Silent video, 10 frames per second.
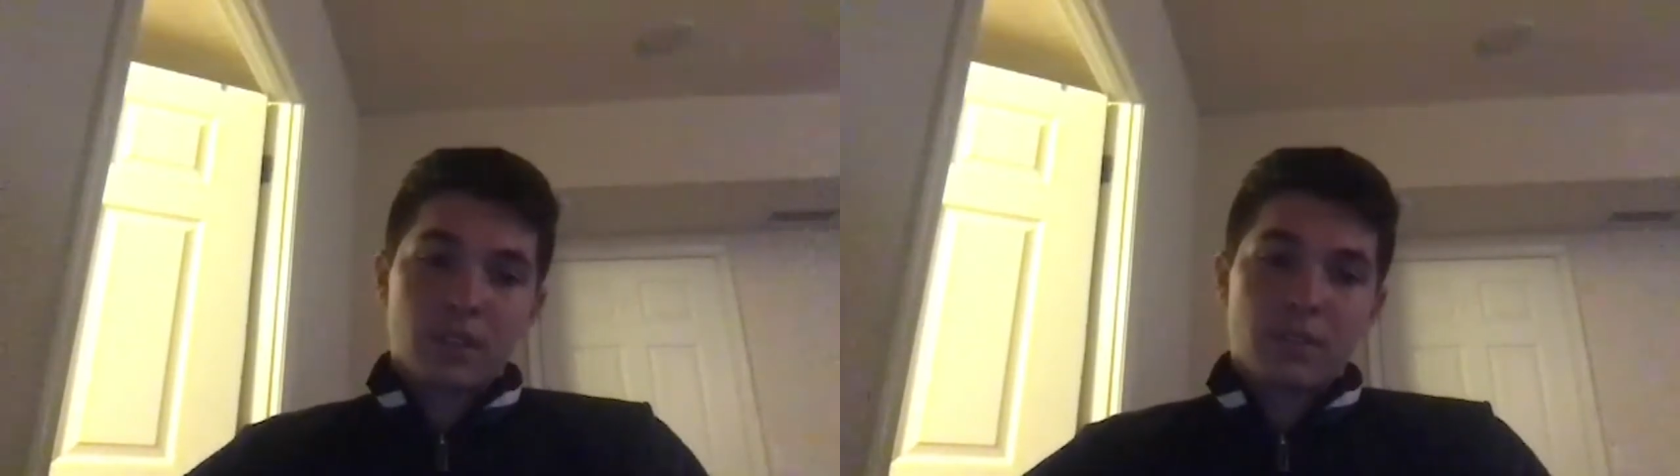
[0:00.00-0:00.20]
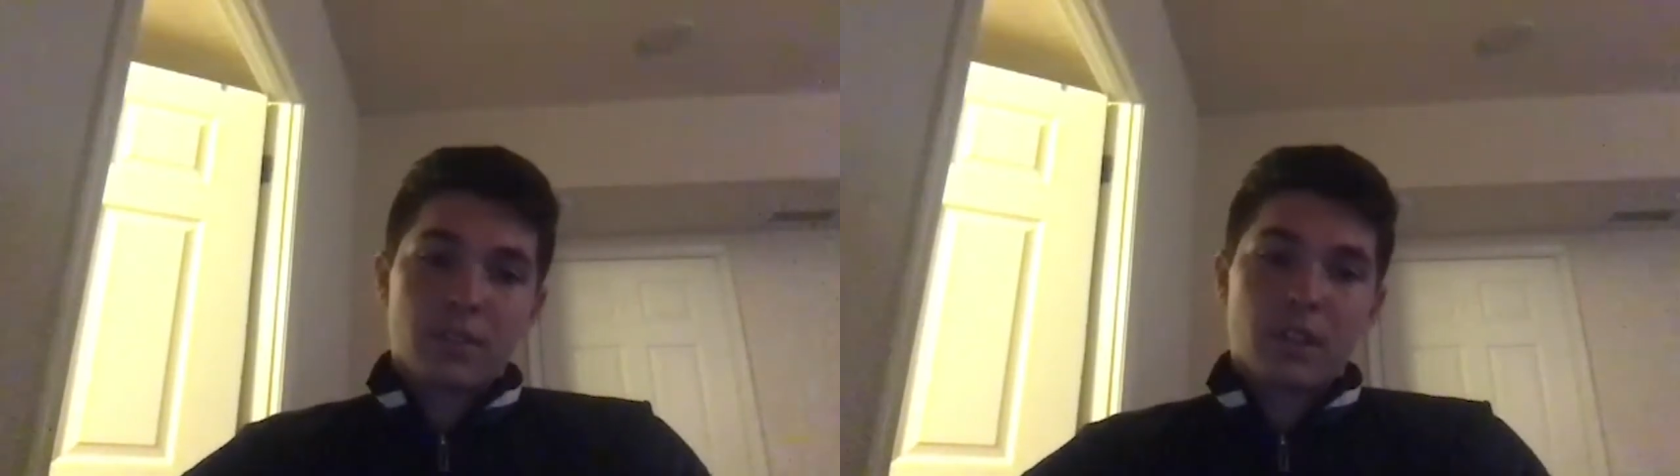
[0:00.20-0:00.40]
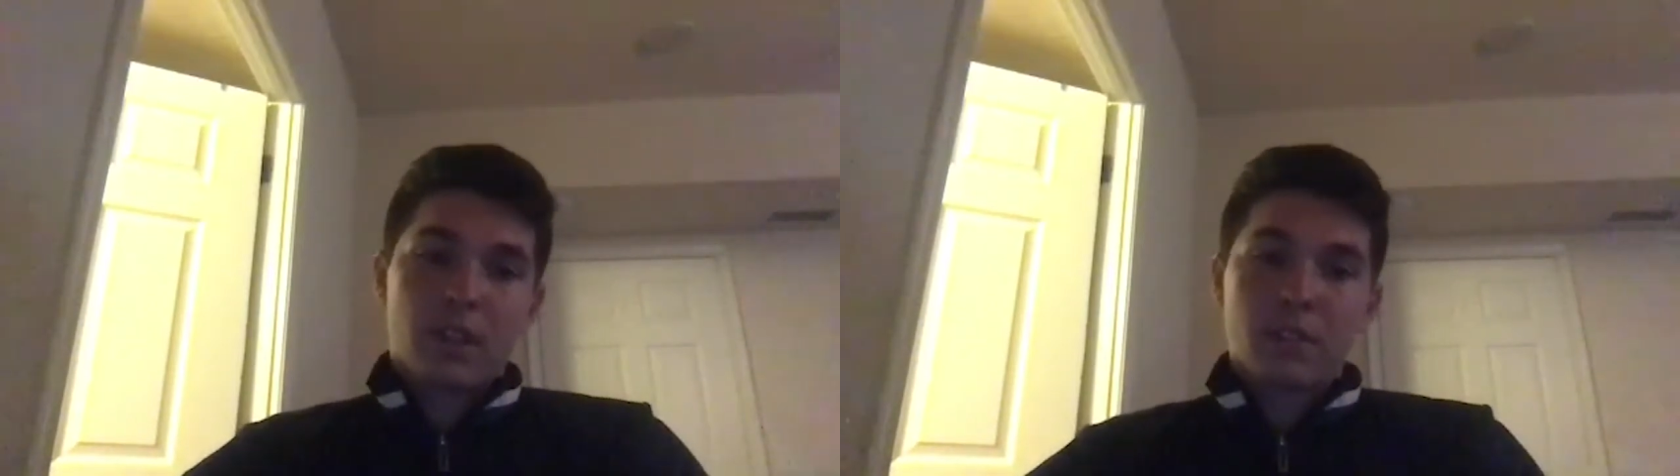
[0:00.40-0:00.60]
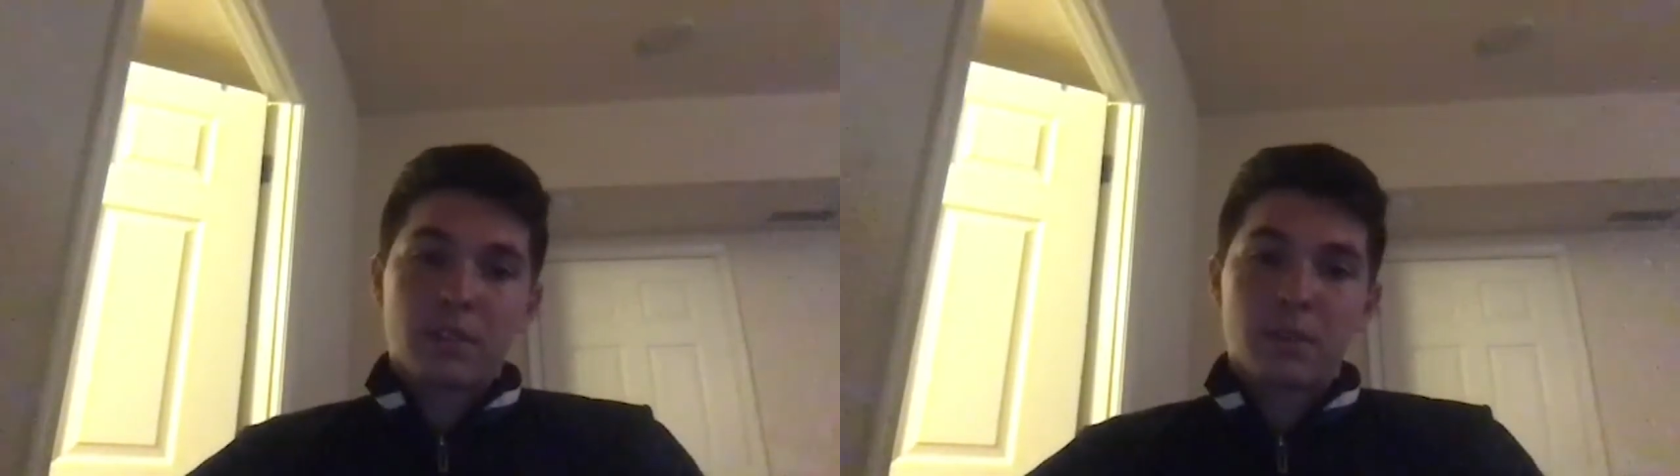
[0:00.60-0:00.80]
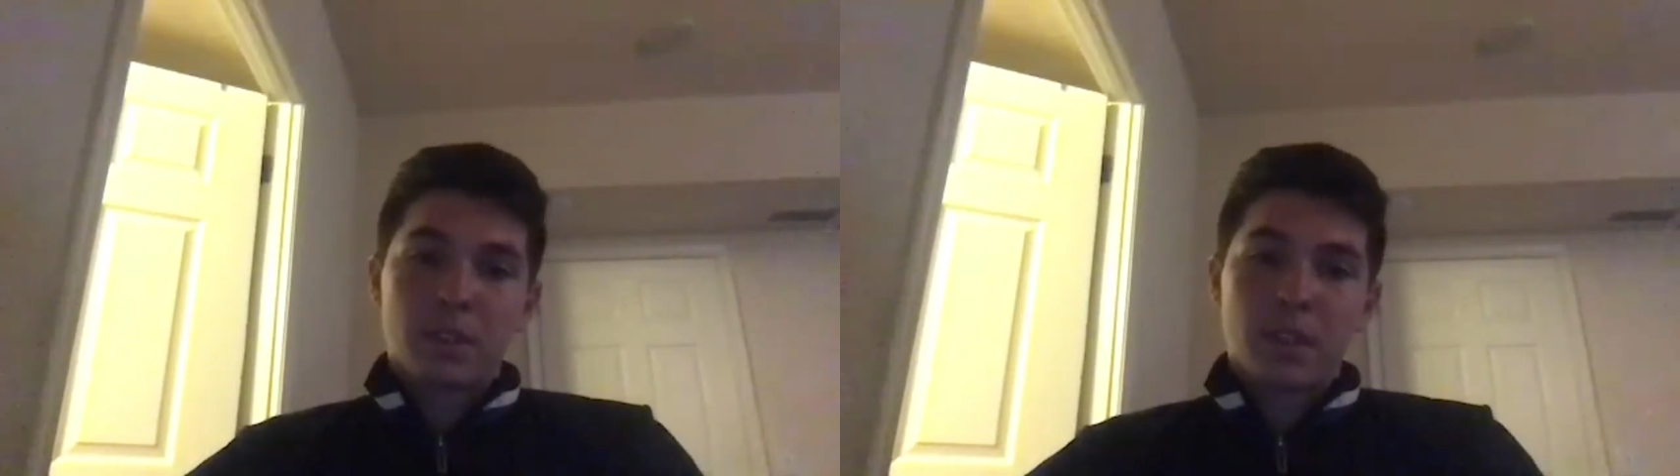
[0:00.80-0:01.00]
feel
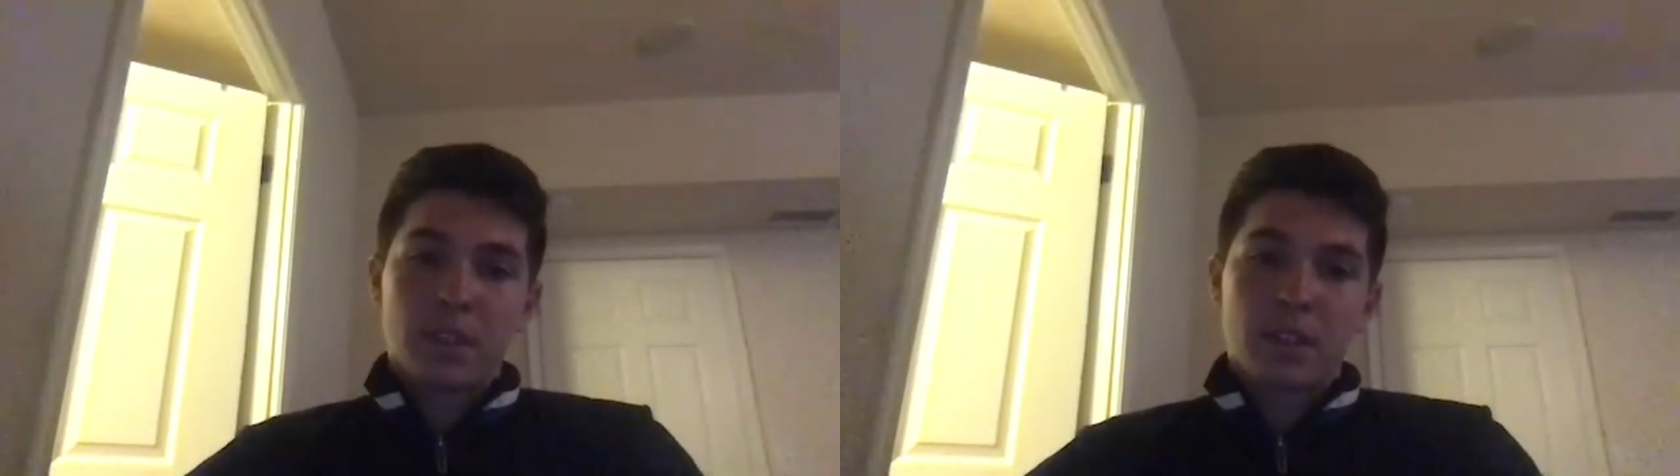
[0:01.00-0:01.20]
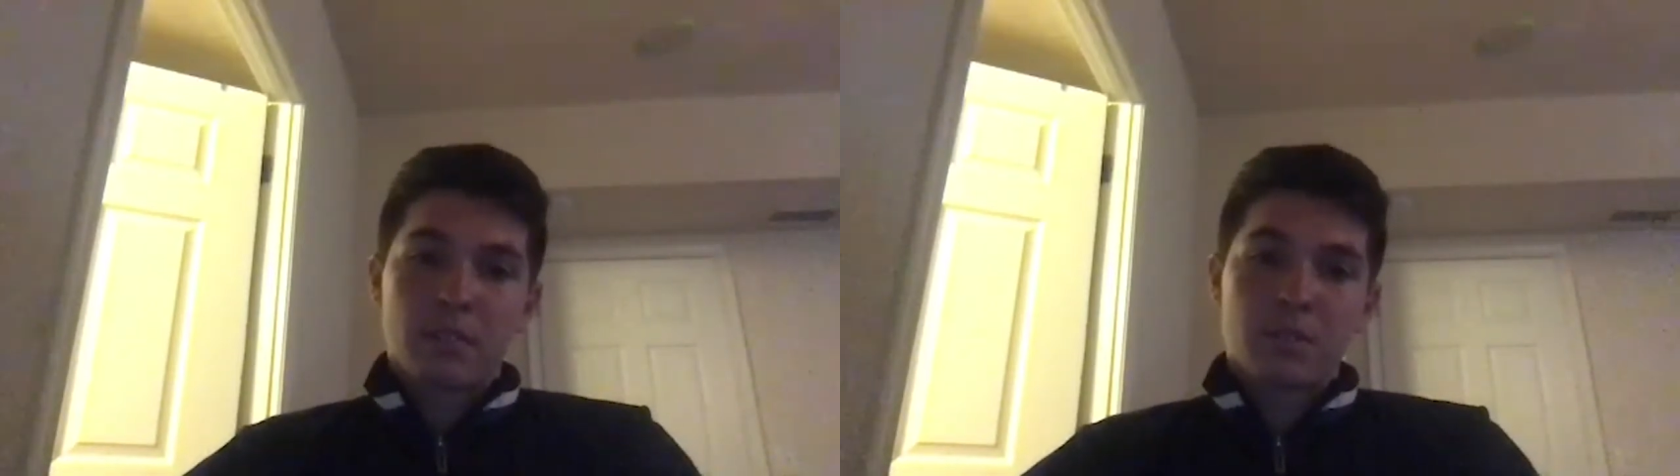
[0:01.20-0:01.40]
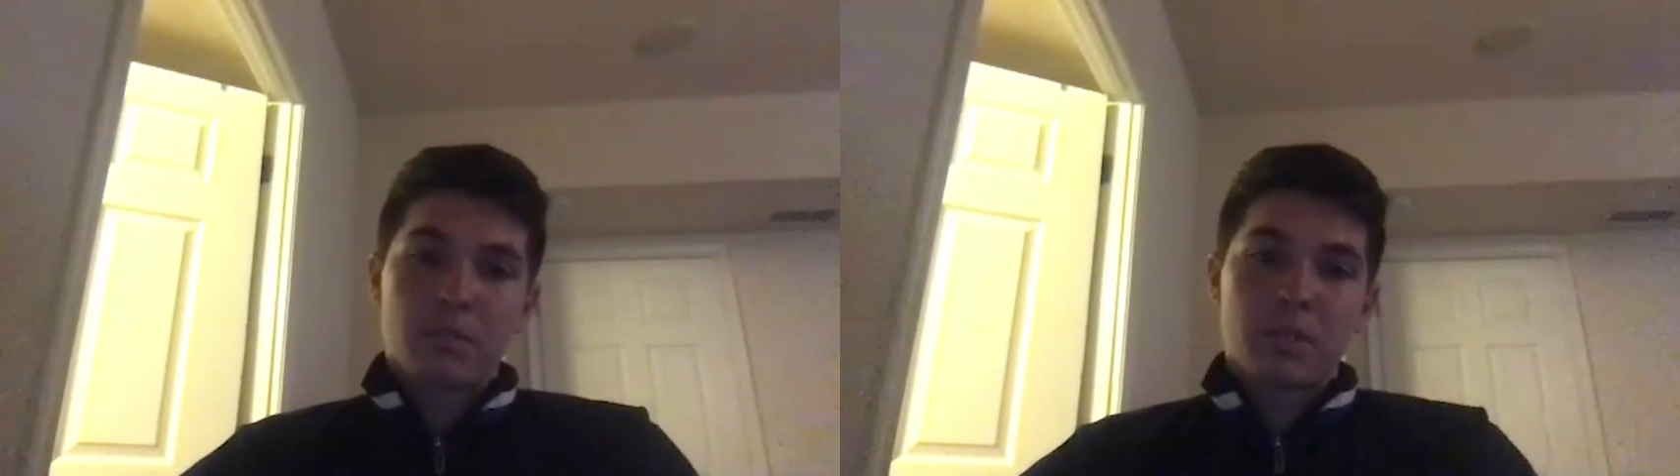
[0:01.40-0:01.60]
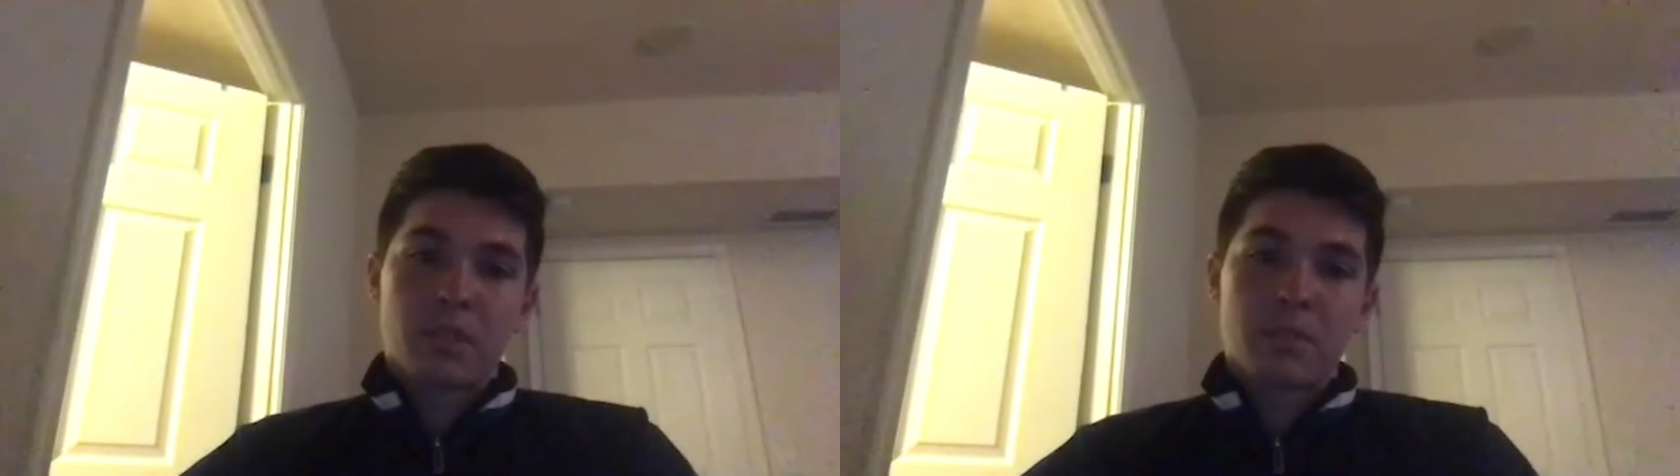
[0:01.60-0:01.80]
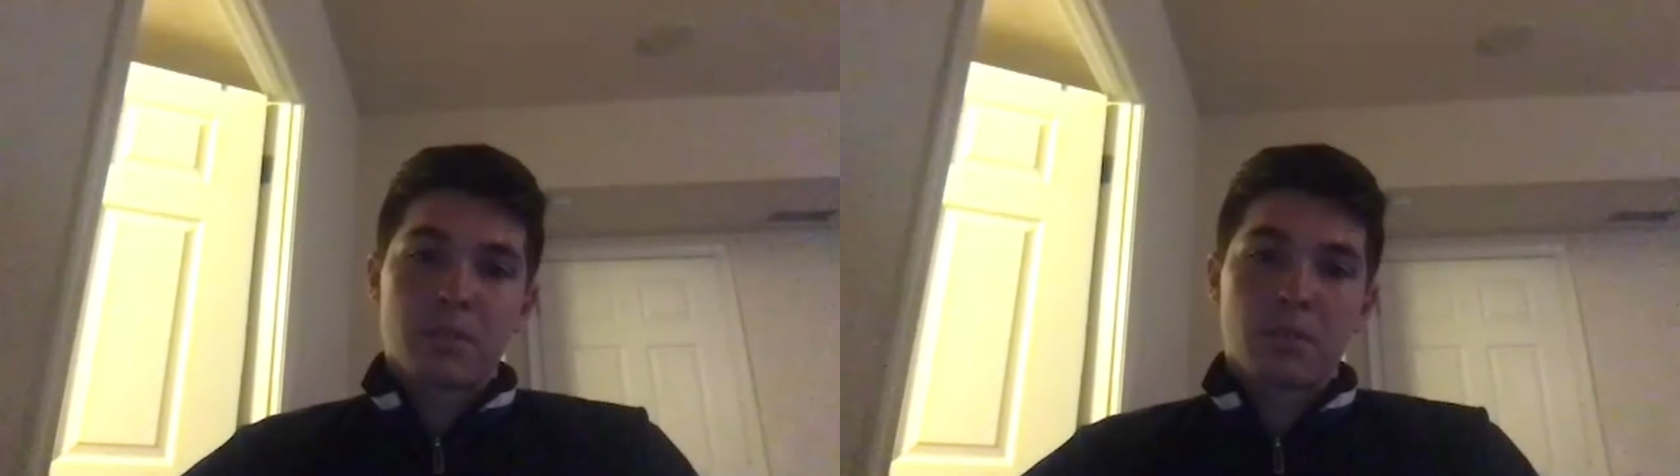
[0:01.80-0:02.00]
comfortable and like give them some
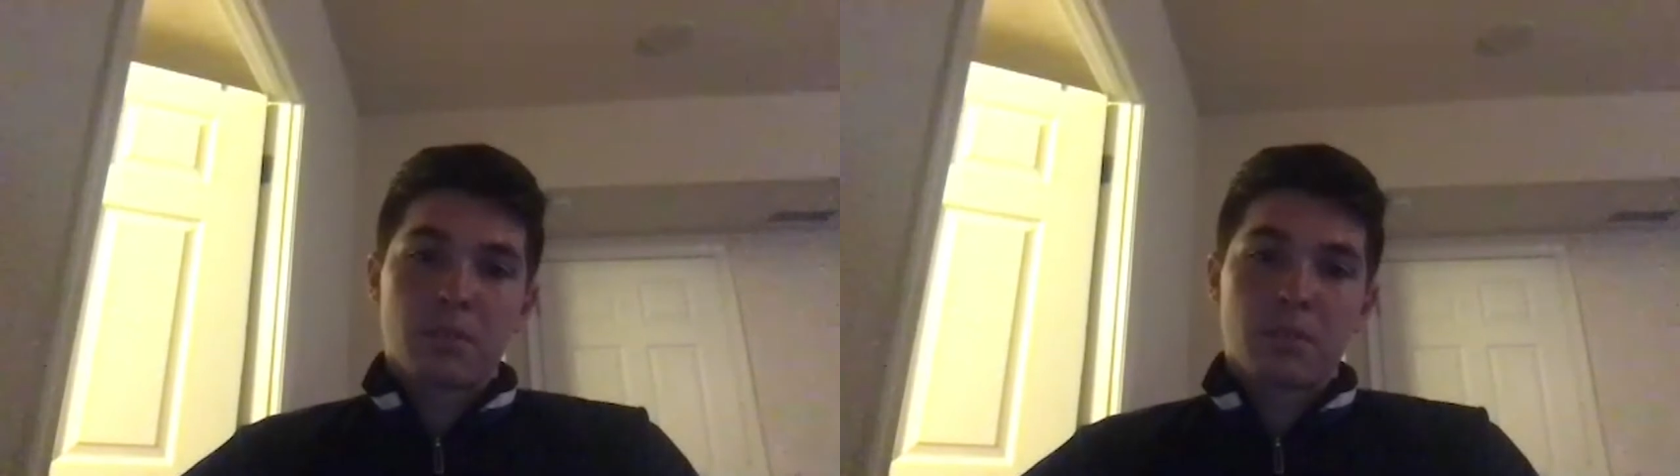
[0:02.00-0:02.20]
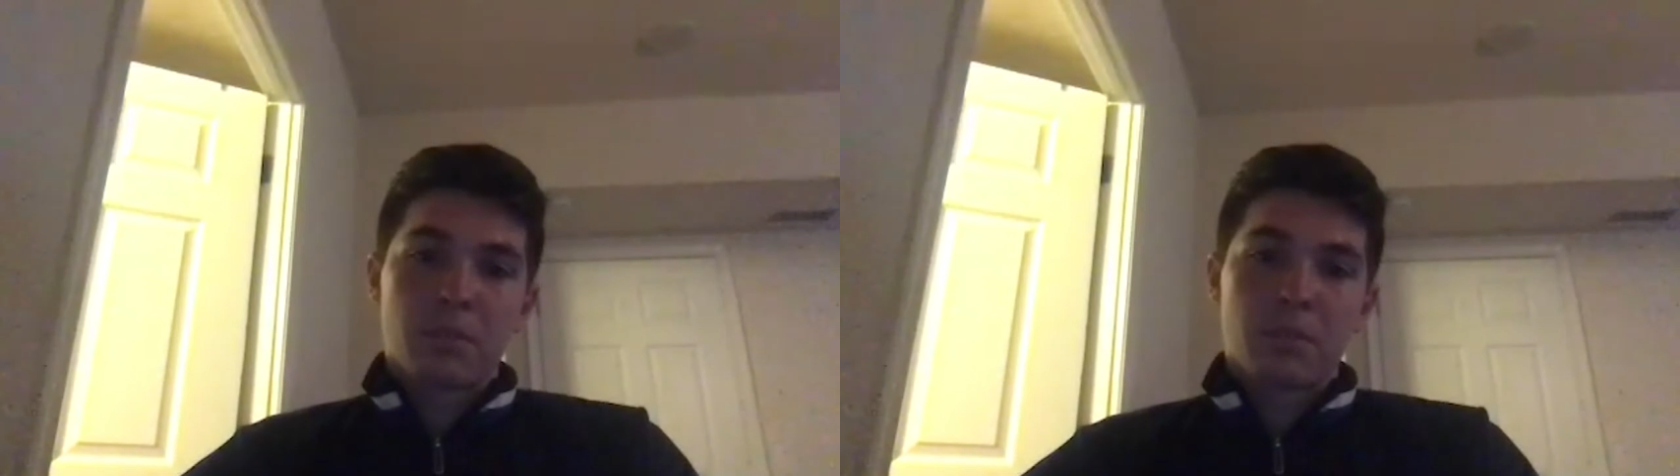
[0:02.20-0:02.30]
tips when